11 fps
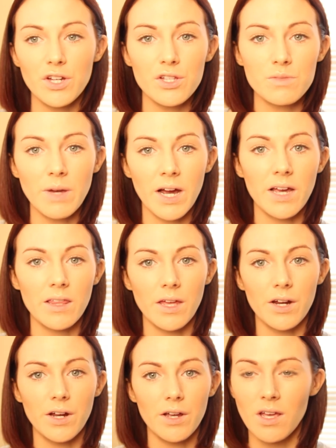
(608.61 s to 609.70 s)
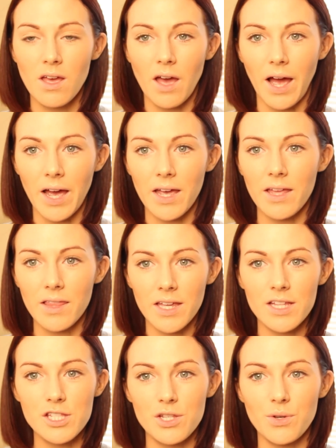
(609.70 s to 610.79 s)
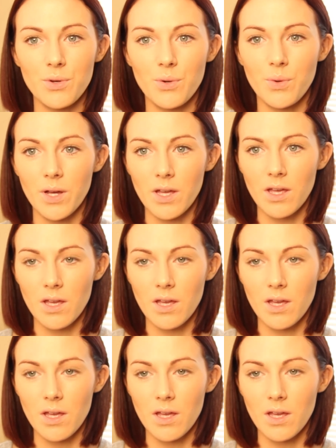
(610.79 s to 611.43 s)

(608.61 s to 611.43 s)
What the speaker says: I use my highlighter, I like to